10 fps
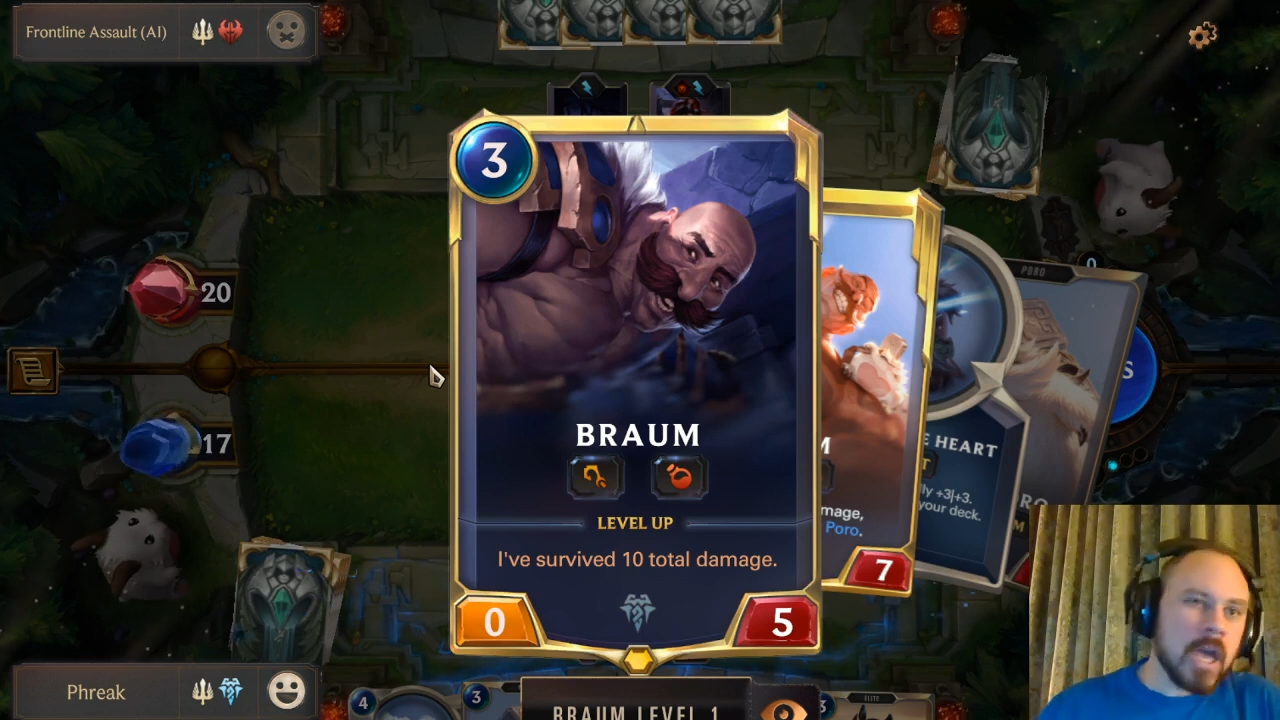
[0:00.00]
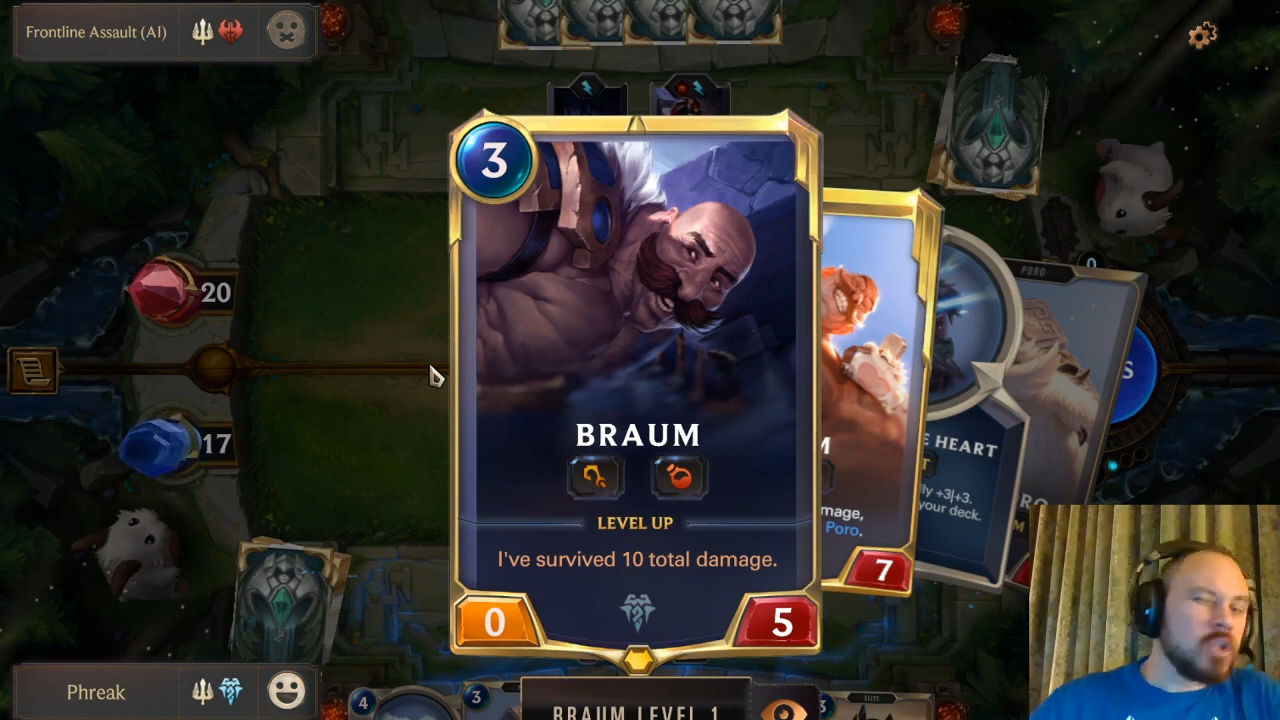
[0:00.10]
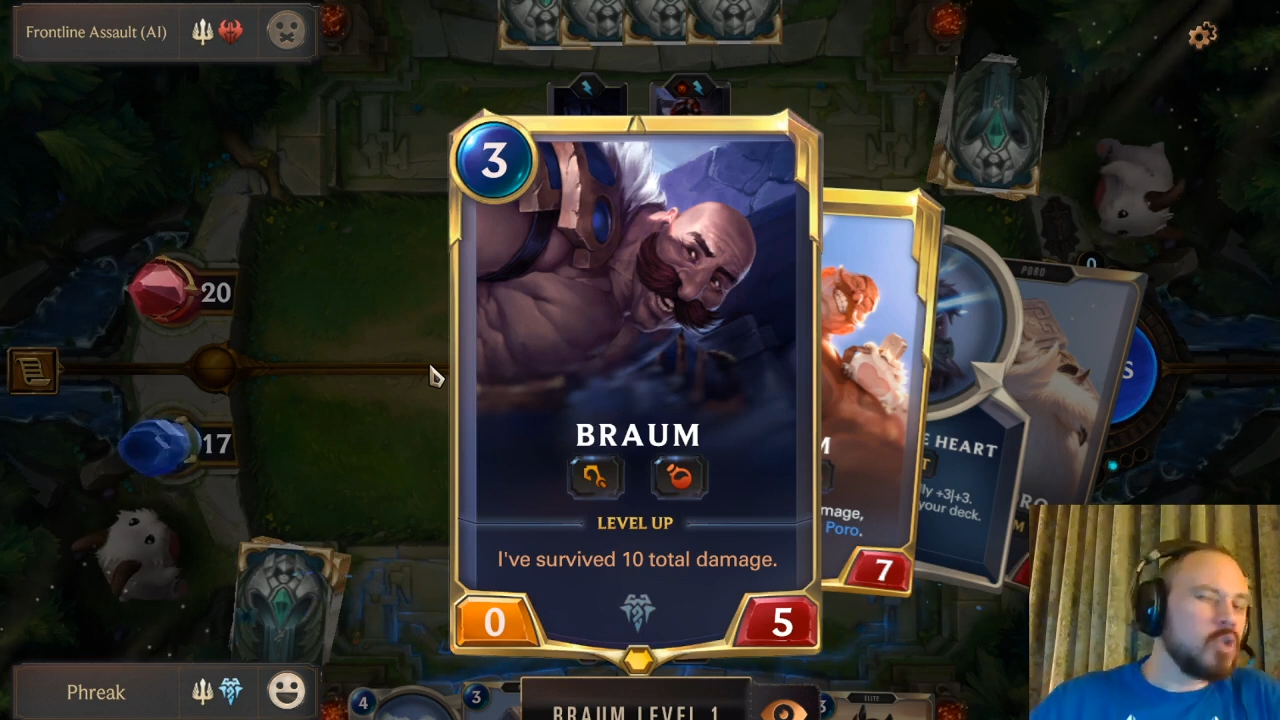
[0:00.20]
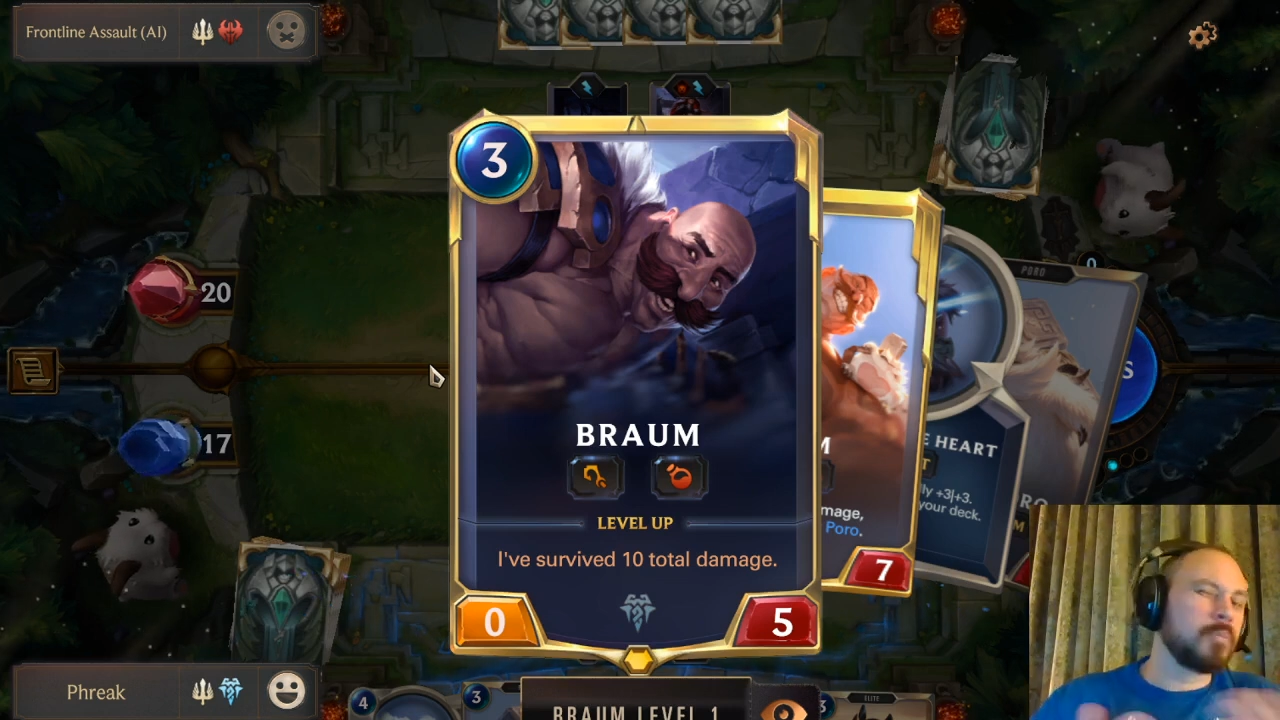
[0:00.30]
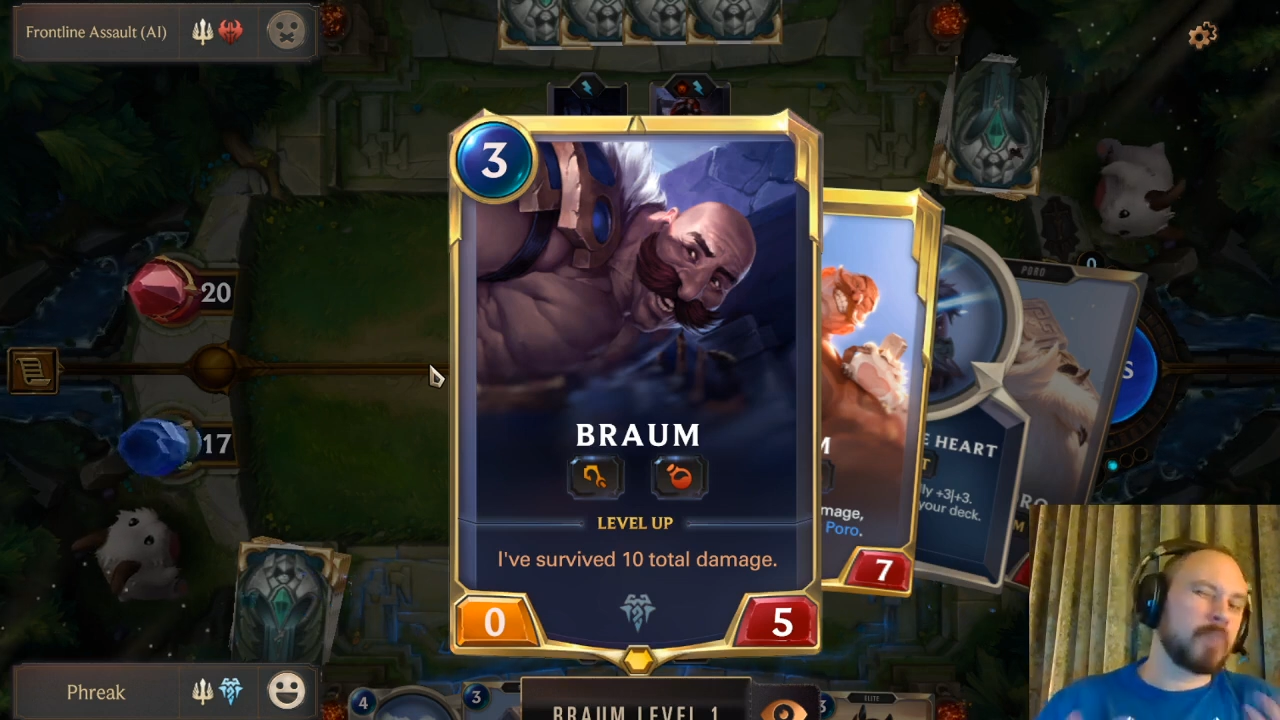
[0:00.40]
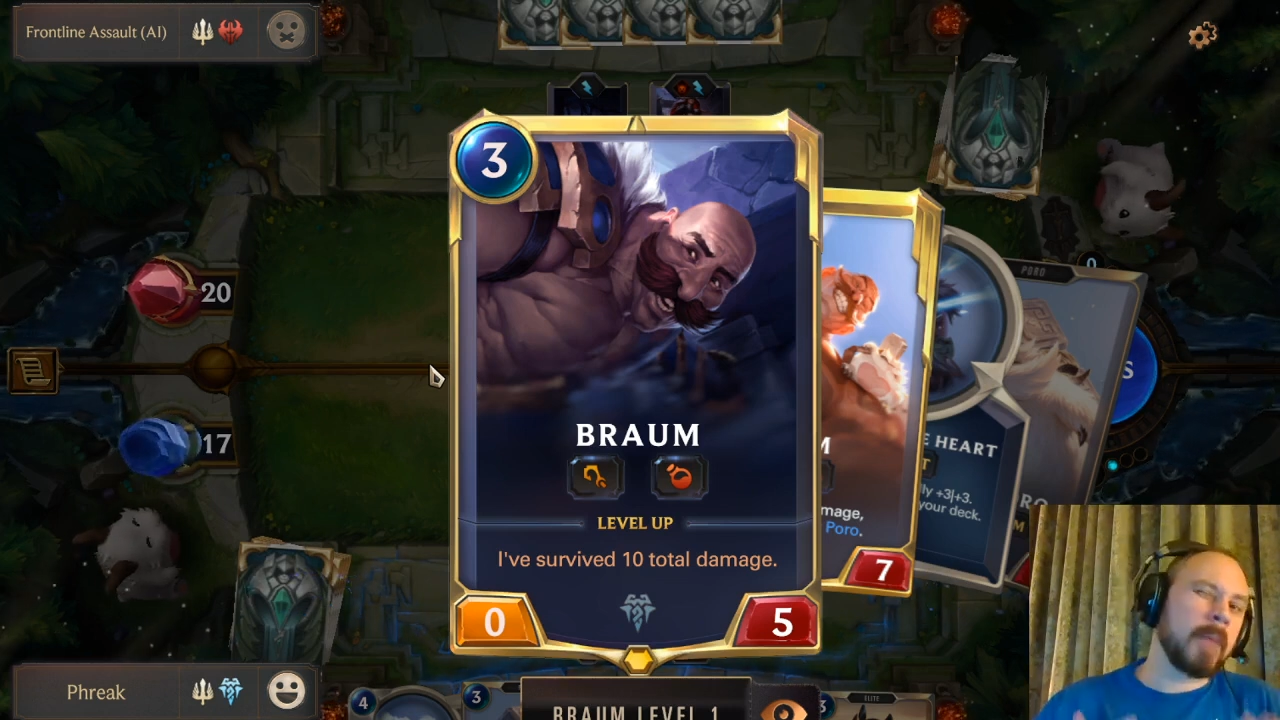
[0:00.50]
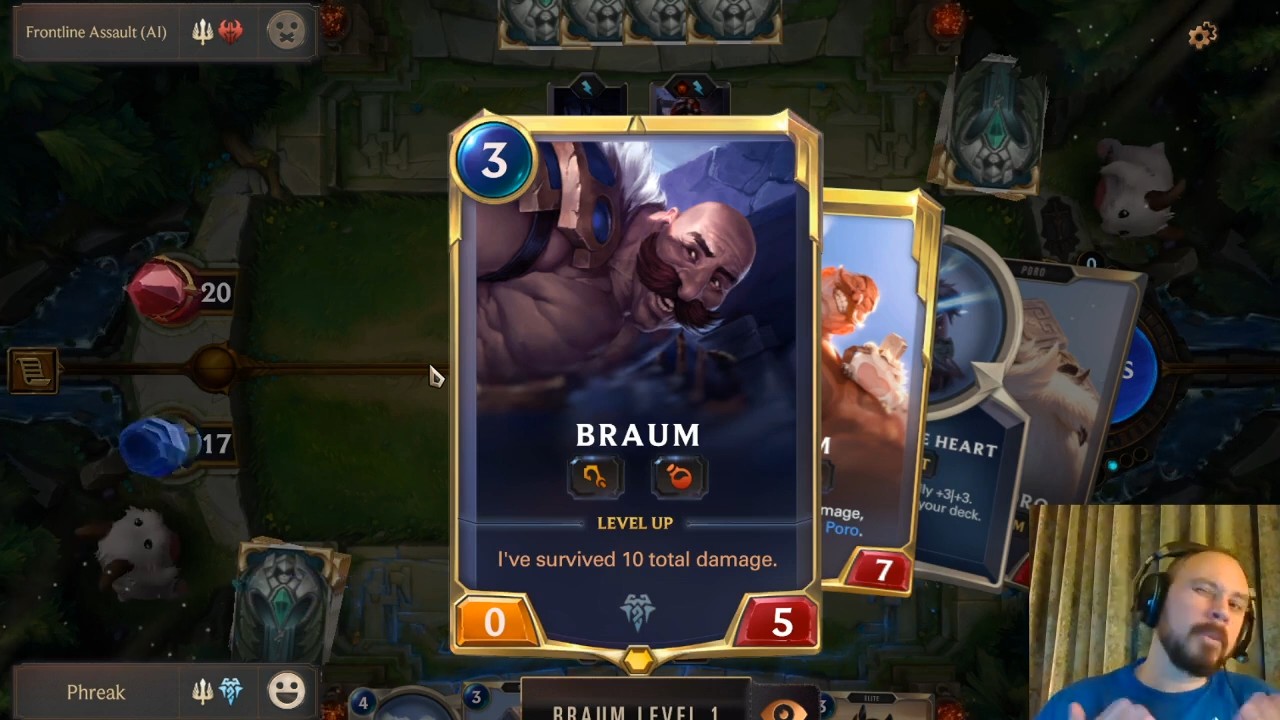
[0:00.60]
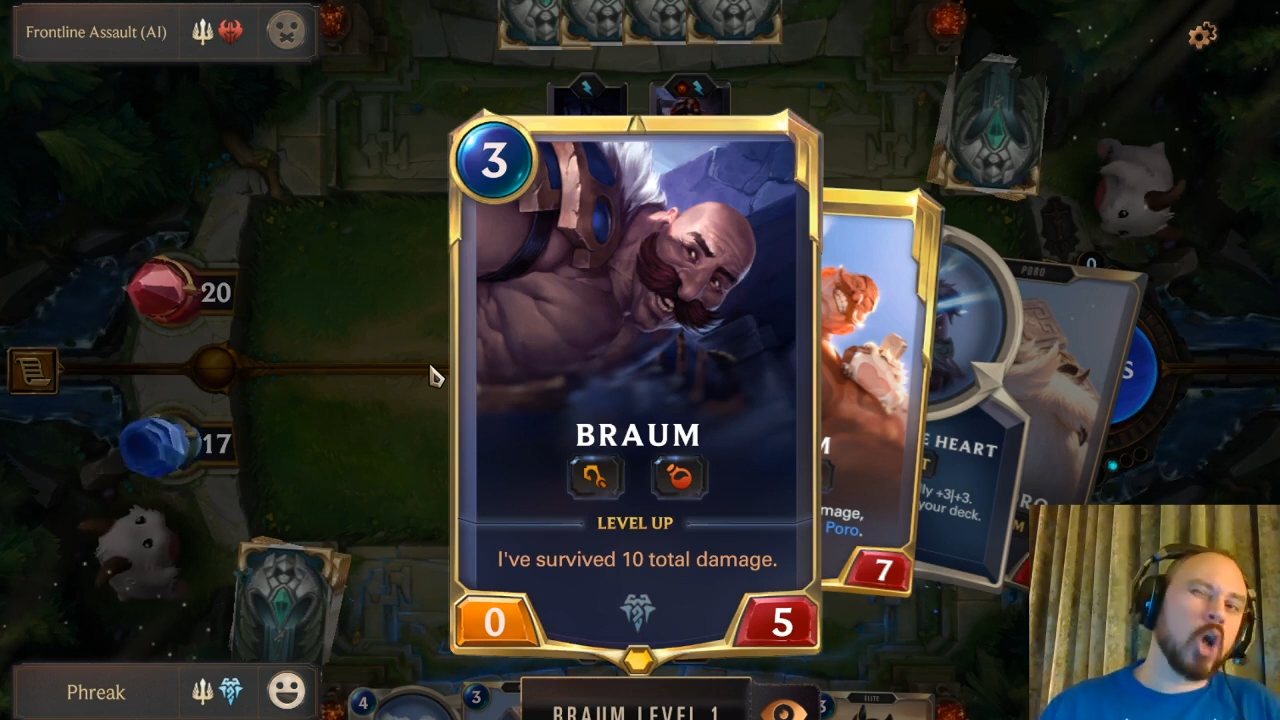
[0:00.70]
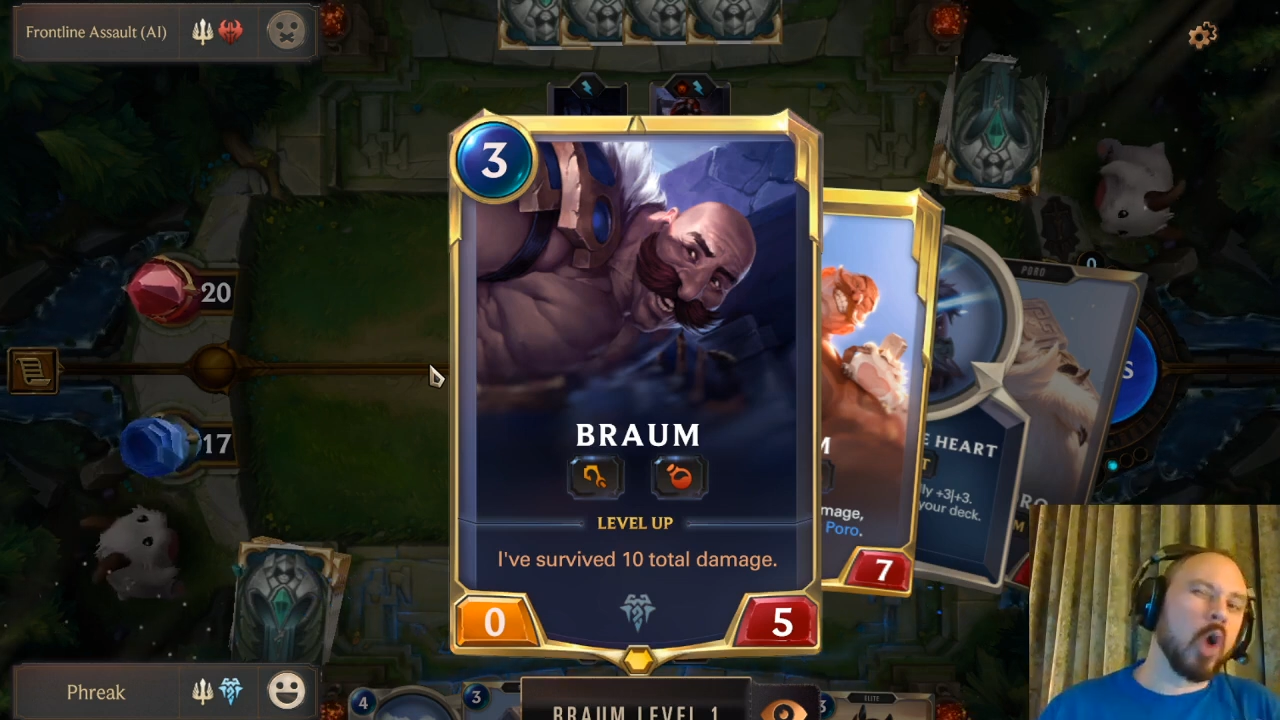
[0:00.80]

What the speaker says: You probably